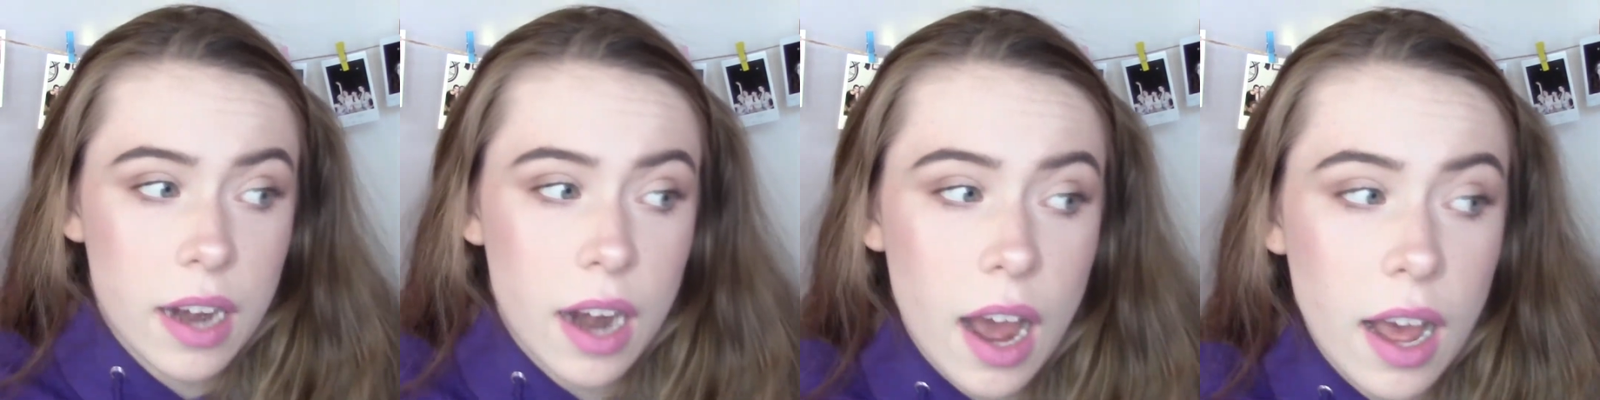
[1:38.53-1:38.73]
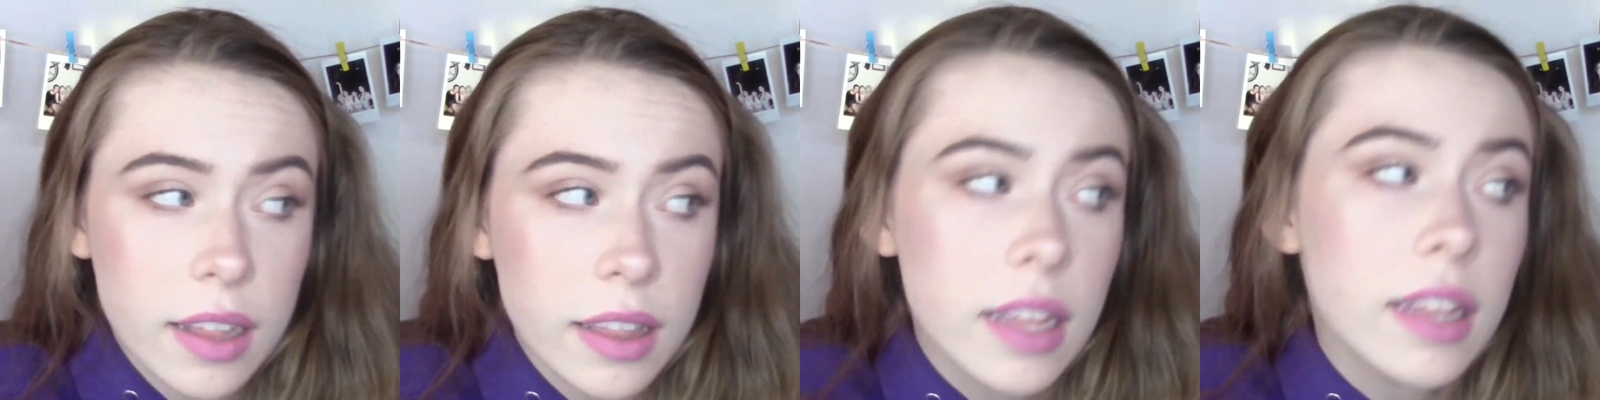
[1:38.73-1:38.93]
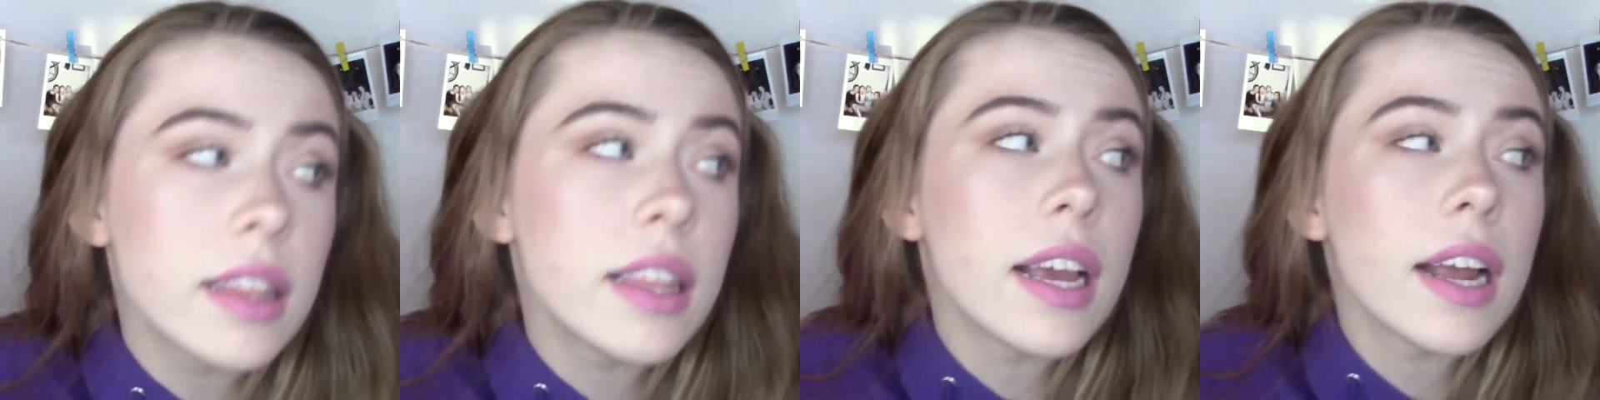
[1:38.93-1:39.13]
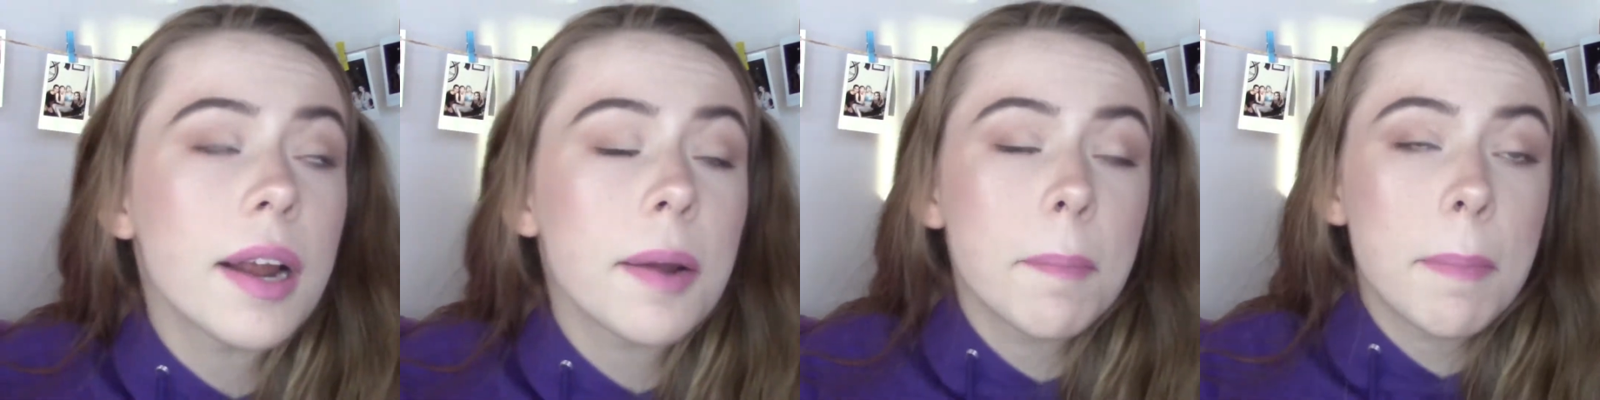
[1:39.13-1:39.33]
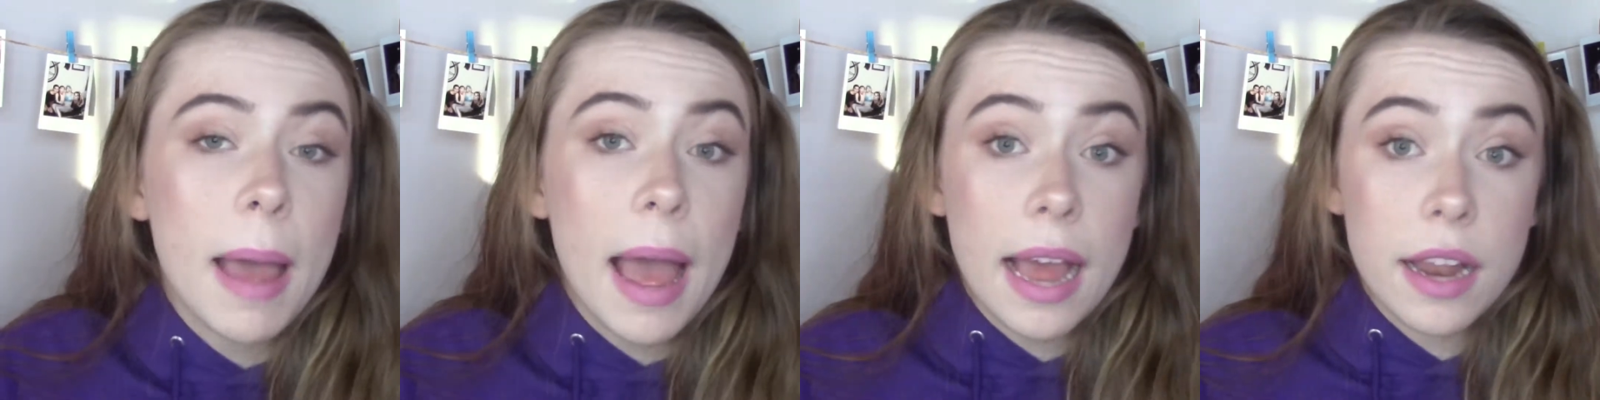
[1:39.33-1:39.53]
Not that
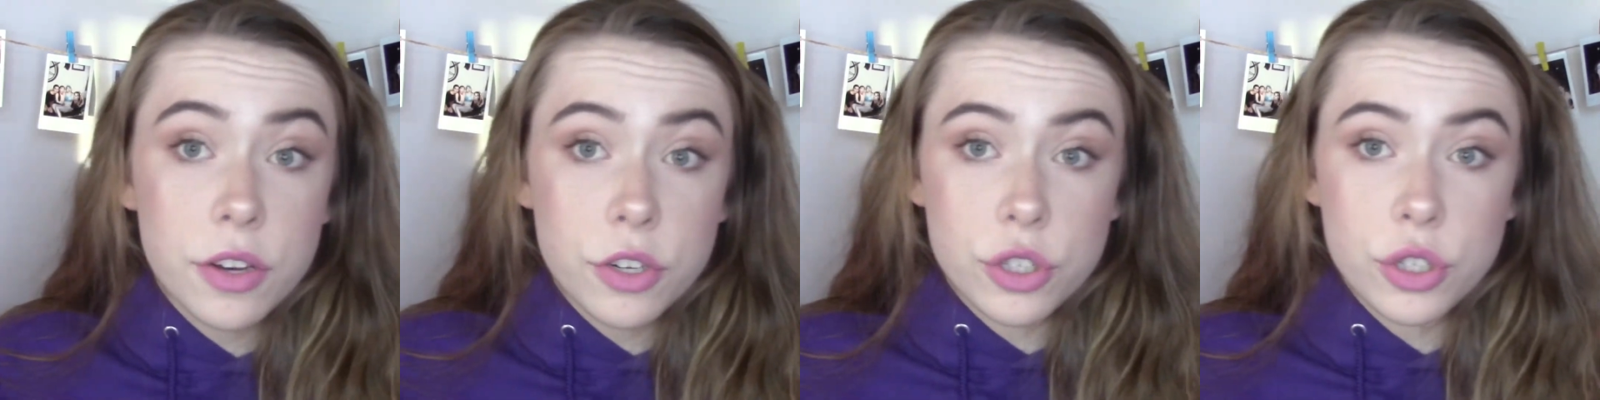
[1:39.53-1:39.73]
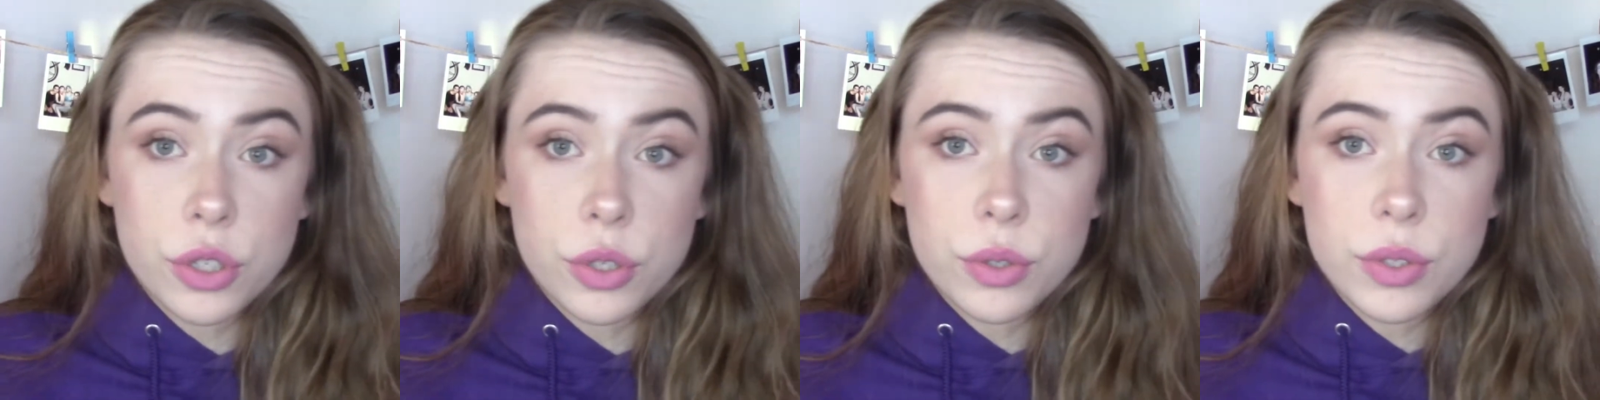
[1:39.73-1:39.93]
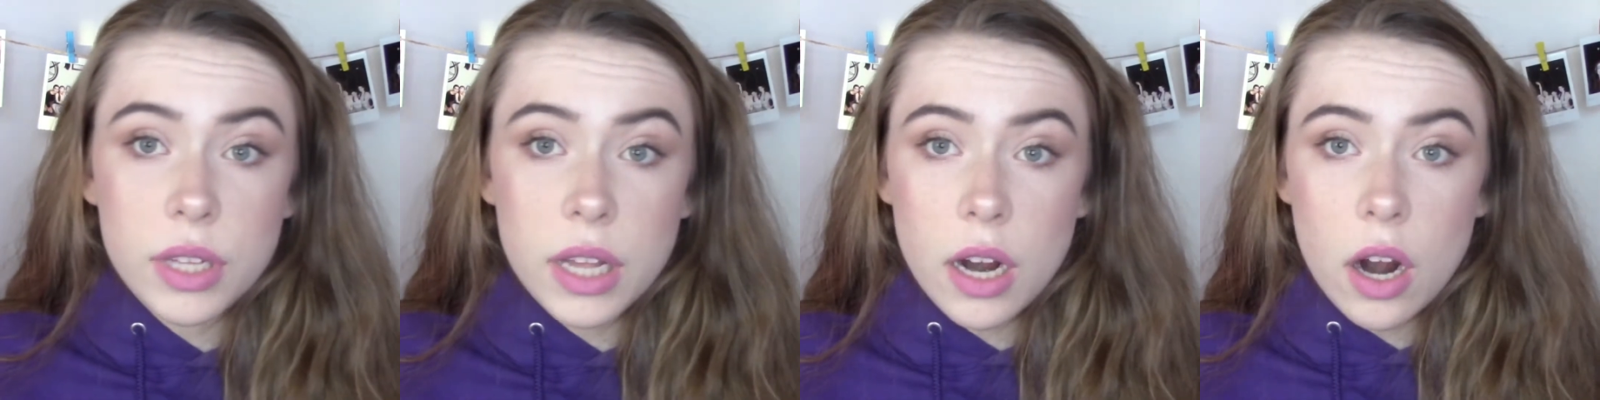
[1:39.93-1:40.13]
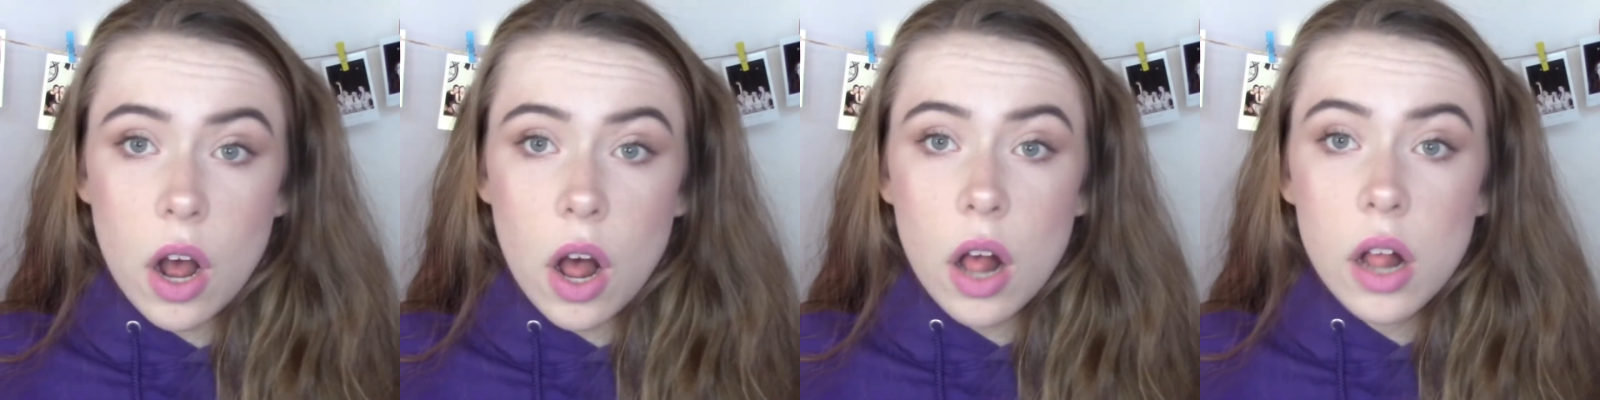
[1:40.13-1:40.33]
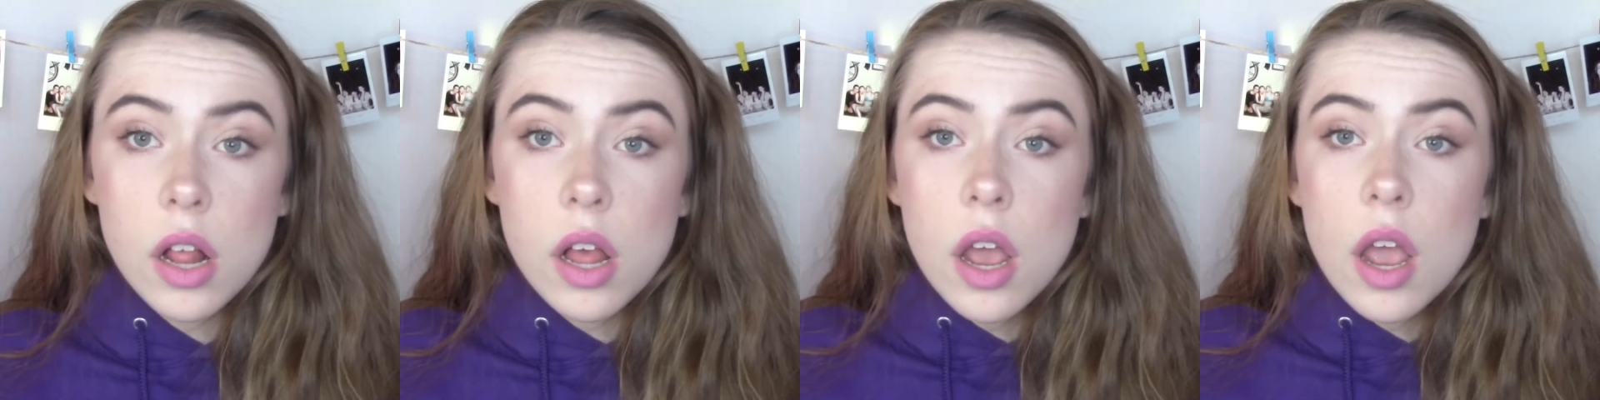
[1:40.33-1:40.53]
they're bad shoes at
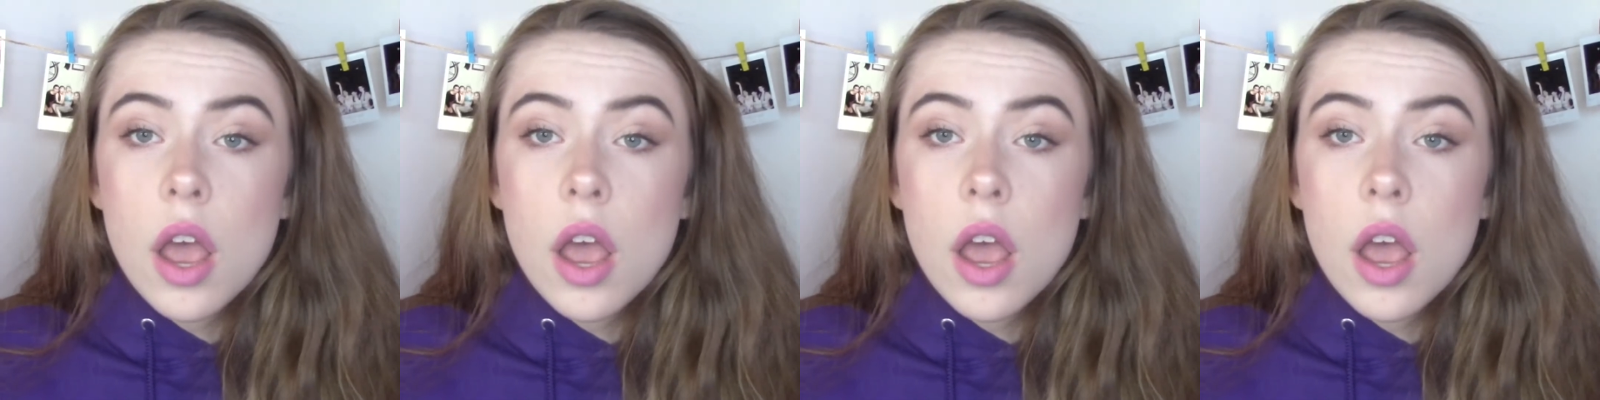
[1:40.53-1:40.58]
all,